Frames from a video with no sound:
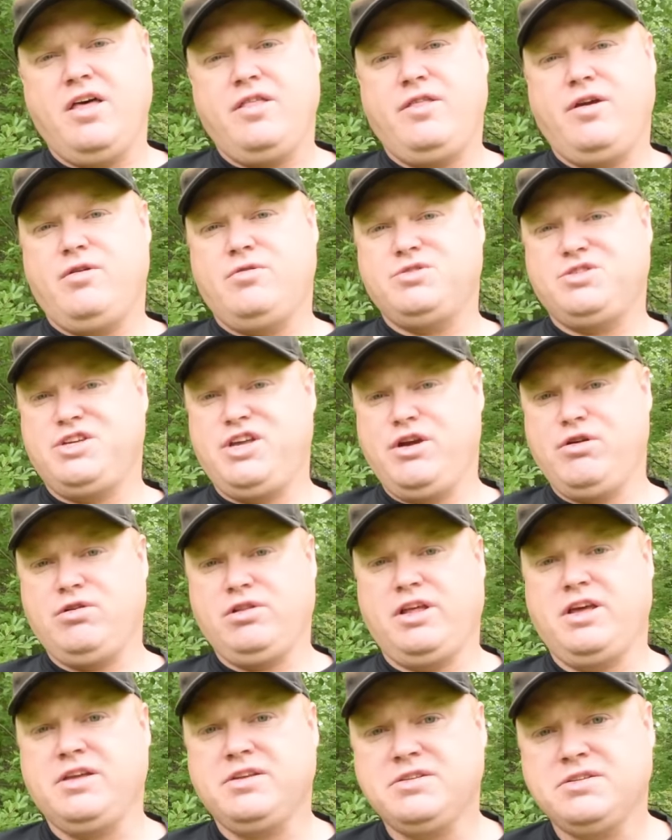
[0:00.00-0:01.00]
There's
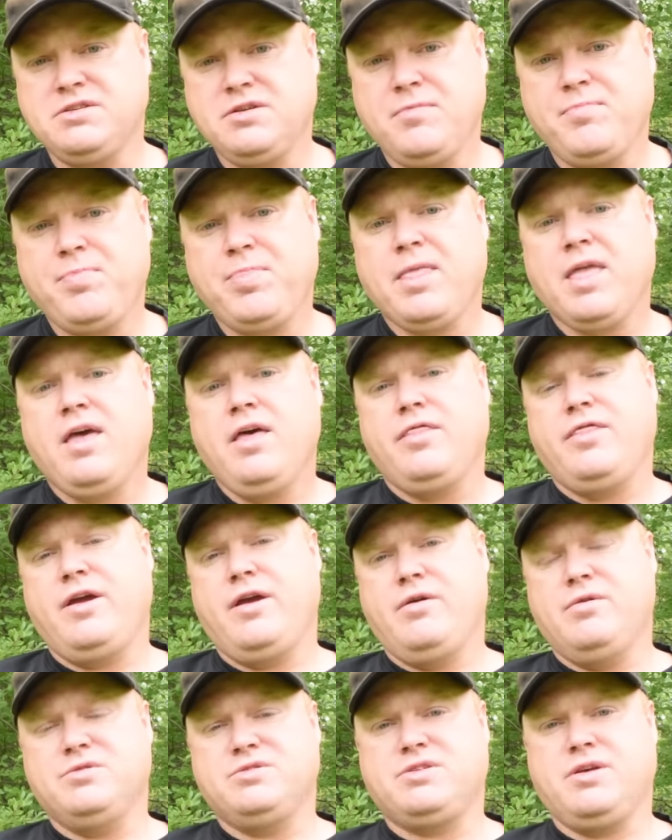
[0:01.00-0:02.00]
yearlings.
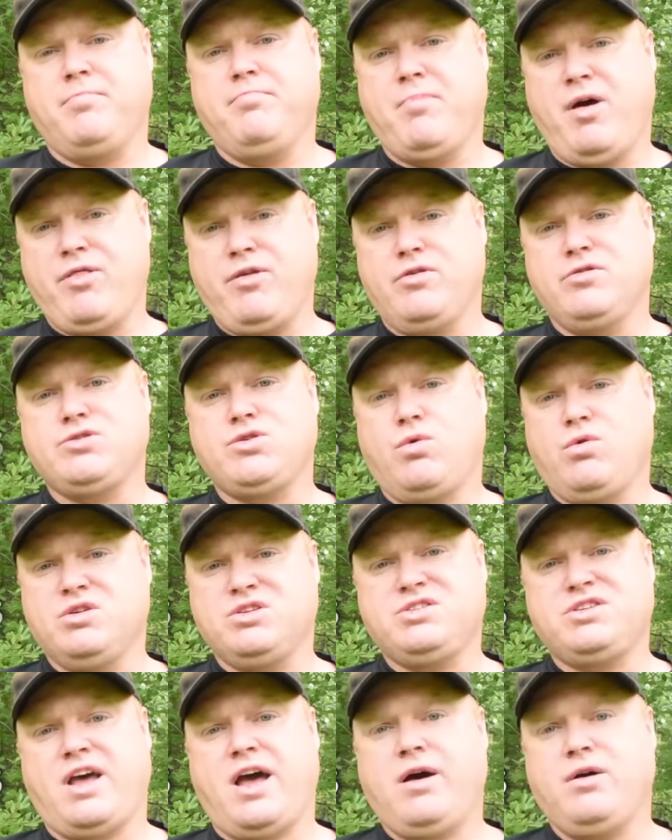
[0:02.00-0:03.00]
There's mothers or
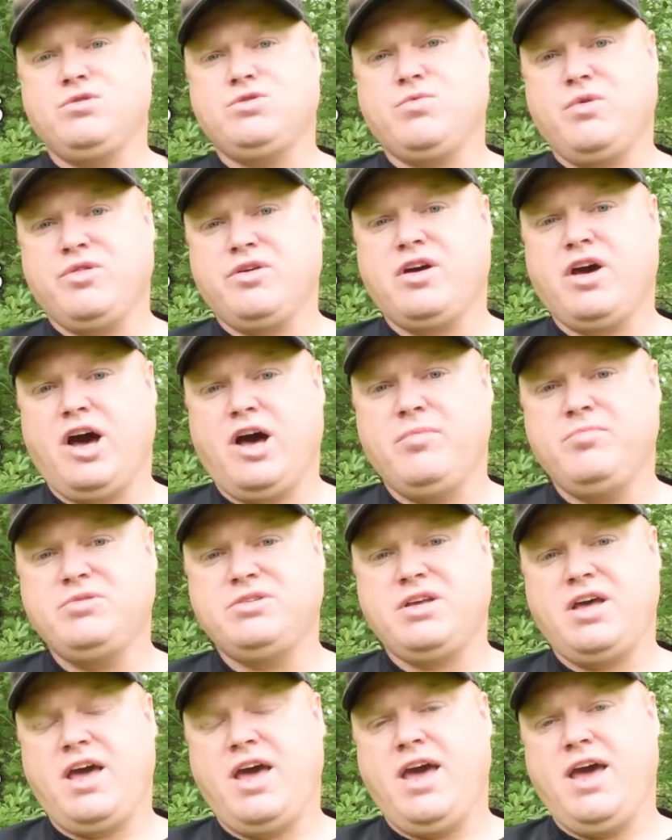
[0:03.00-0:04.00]
sows with
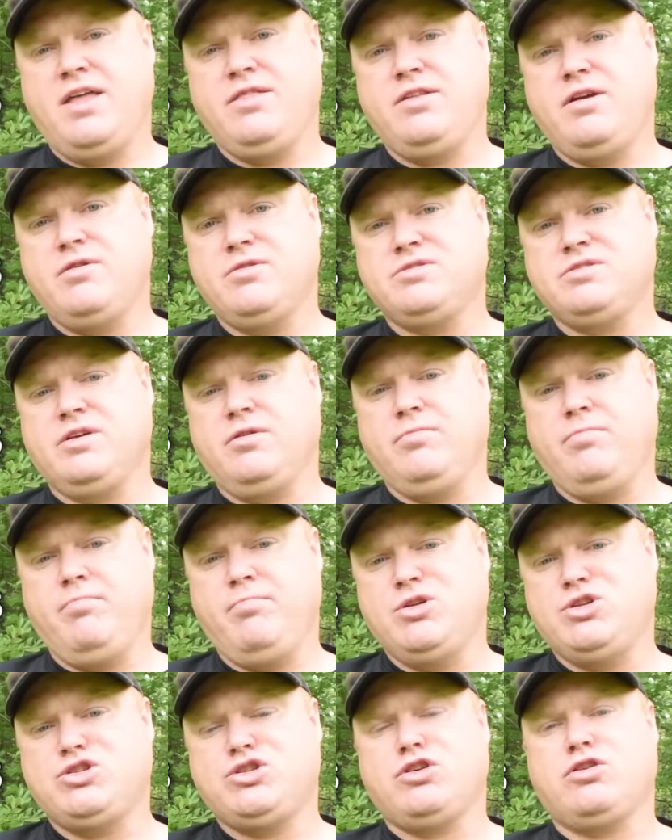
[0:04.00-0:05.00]
cubs, and there's the
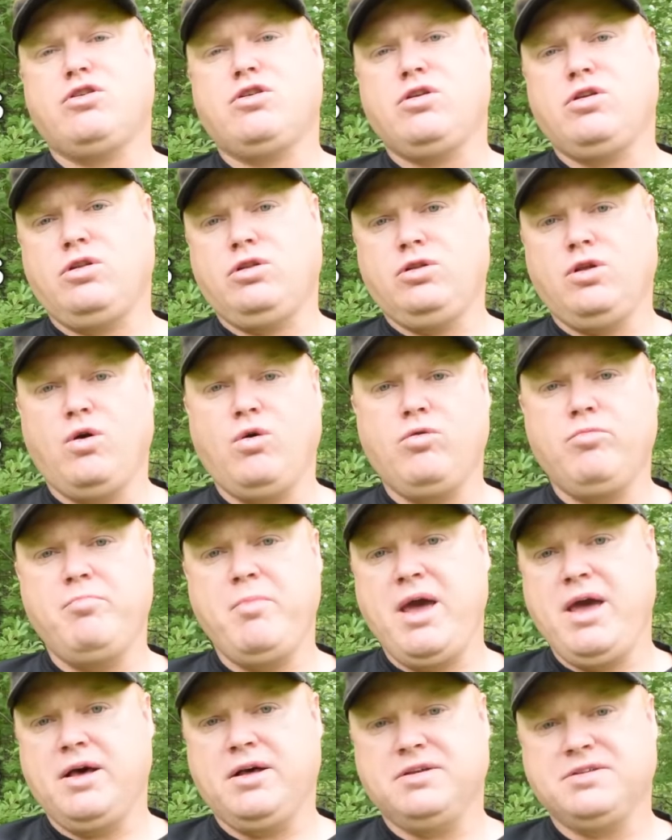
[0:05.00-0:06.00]
mature lone
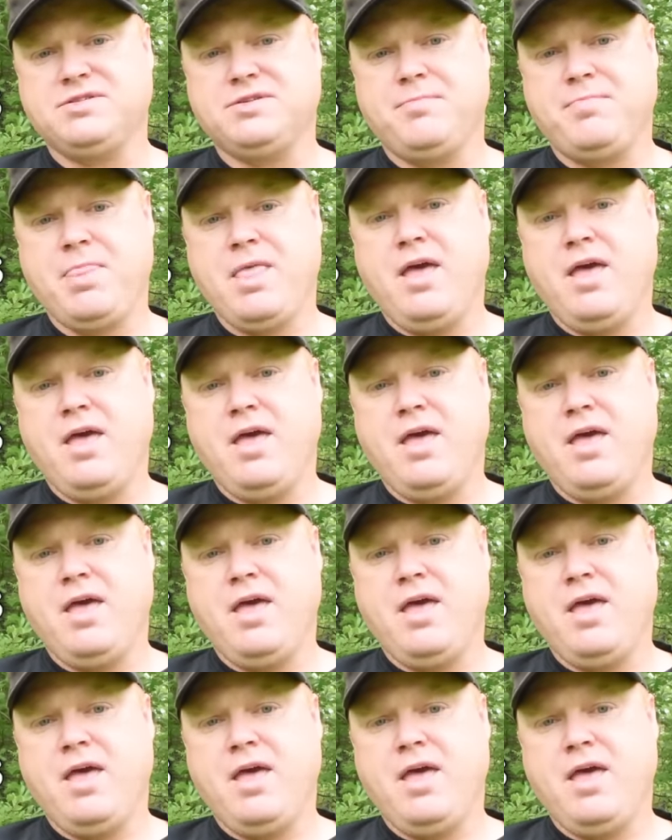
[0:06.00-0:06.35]
males.